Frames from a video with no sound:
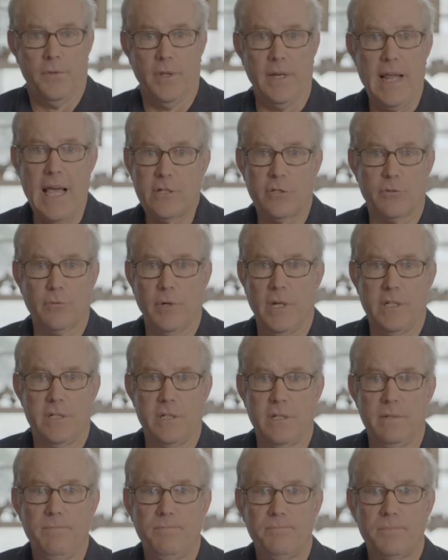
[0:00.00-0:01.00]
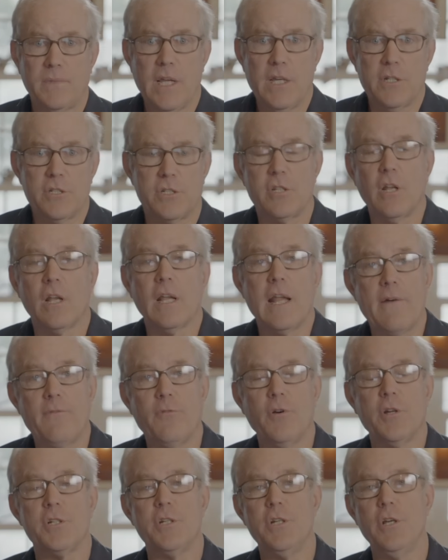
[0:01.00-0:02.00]
The next reason is to
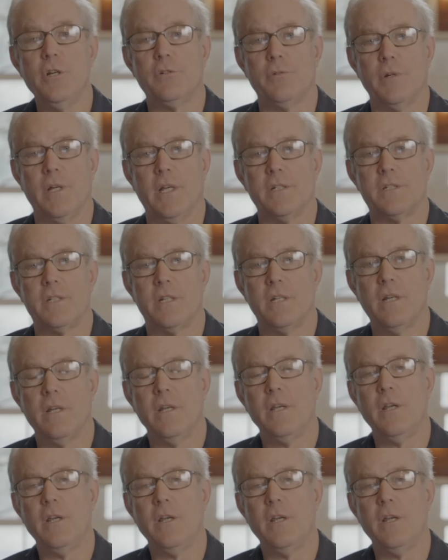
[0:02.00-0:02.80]
leverage nutrients.